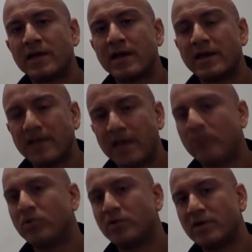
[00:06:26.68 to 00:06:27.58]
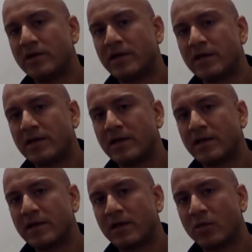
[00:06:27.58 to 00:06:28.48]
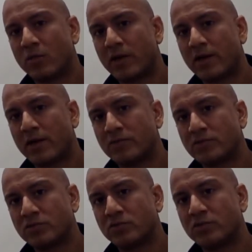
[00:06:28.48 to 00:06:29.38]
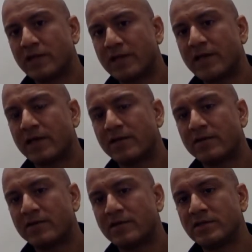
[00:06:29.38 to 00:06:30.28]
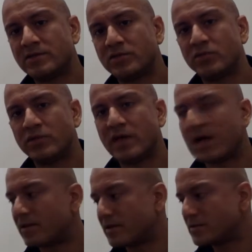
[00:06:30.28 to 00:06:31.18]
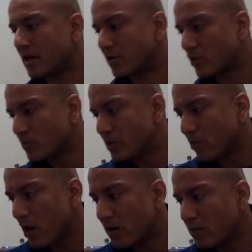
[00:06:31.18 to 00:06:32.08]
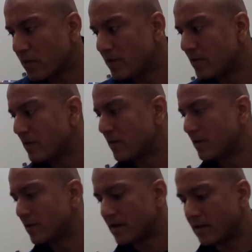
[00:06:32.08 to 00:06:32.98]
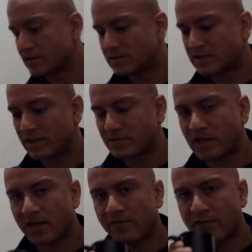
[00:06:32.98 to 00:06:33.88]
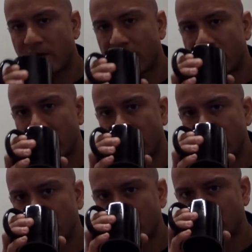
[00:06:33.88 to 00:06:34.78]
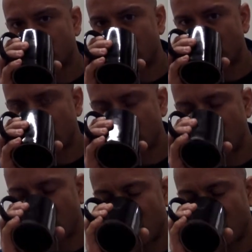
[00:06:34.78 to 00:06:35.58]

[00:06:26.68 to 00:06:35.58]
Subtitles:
enabler when it comes to linking these two realities. I could be wrong, but it seems like a very, very interesting breakthrough.